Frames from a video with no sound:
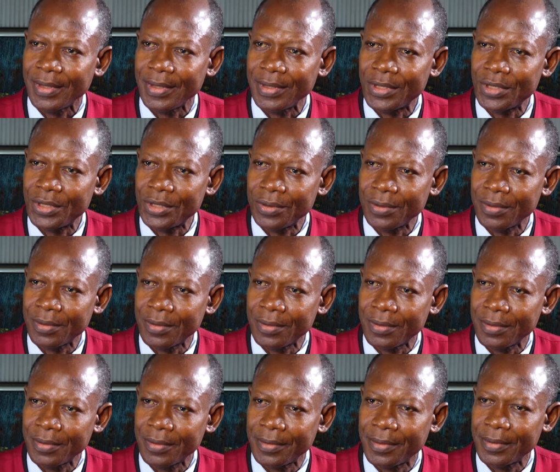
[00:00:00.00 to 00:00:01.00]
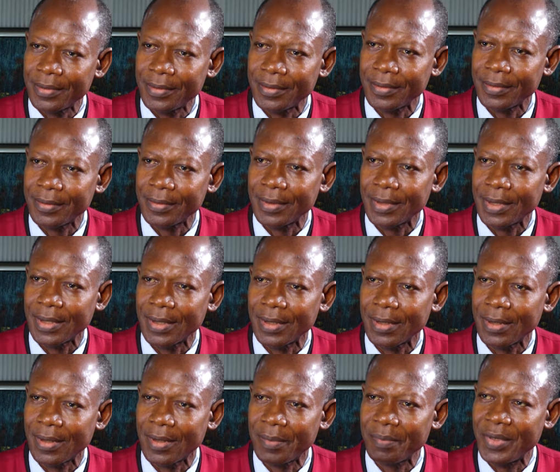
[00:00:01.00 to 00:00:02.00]
issued
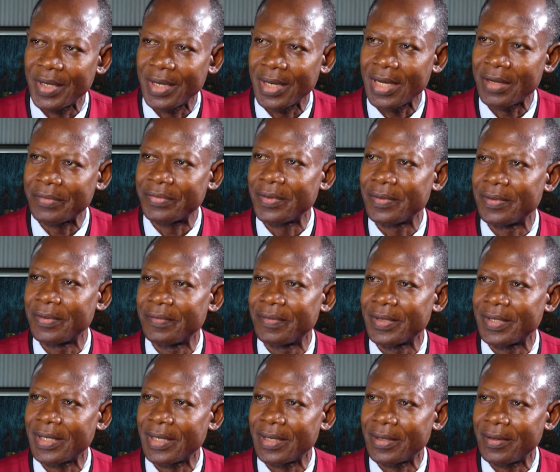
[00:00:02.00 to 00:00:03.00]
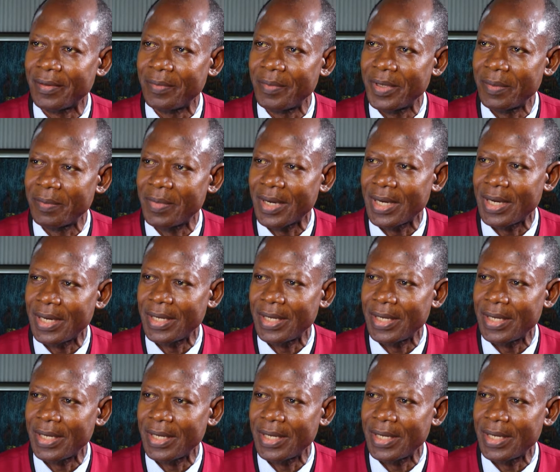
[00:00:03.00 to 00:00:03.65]
on behalf of the federal government by